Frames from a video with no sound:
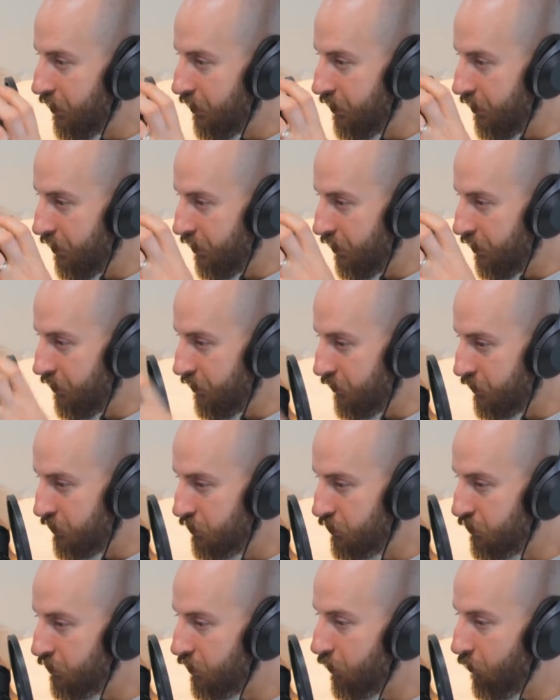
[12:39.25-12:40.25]
the
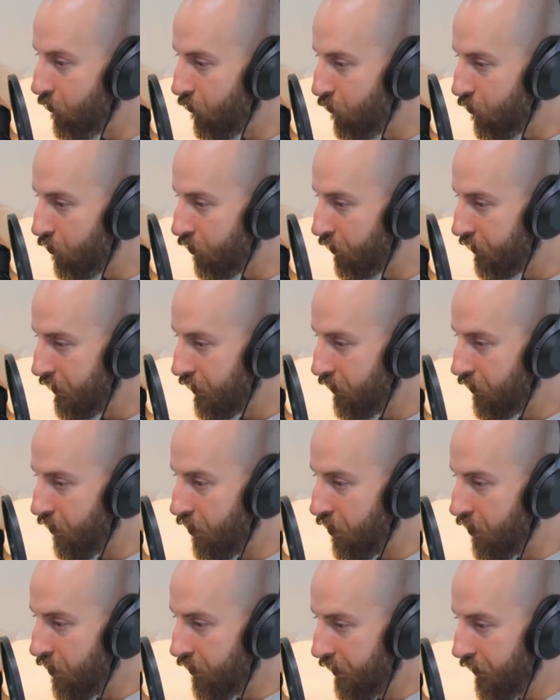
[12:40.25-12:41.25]
student working
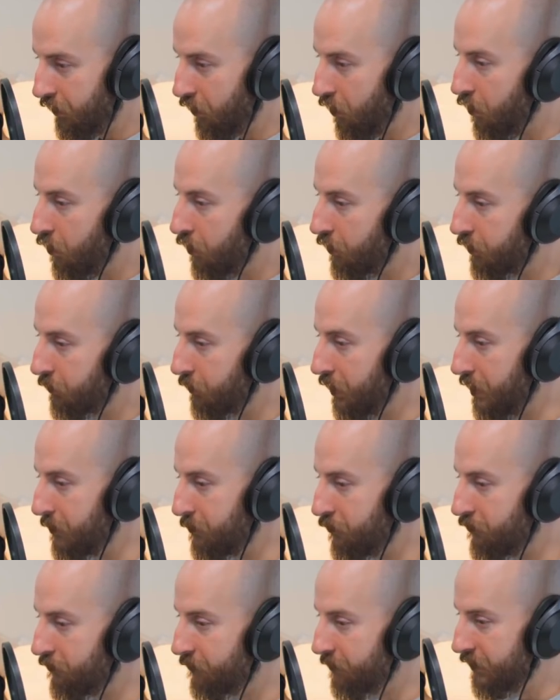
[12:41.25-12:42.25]
on like all the right
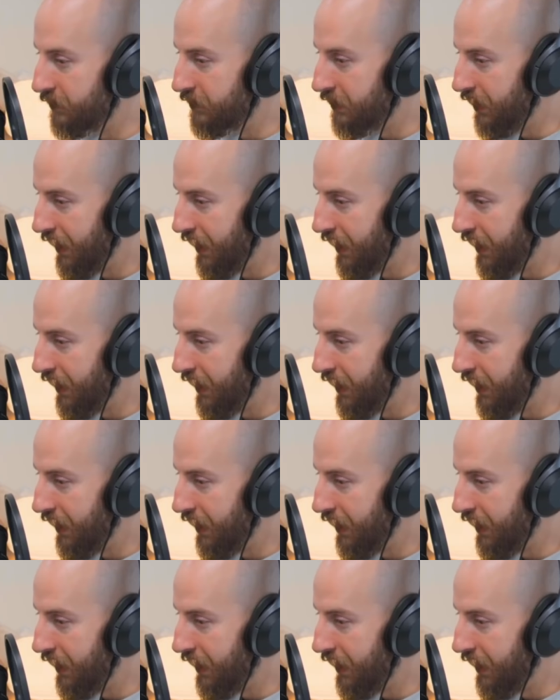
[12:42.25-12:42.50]
movements,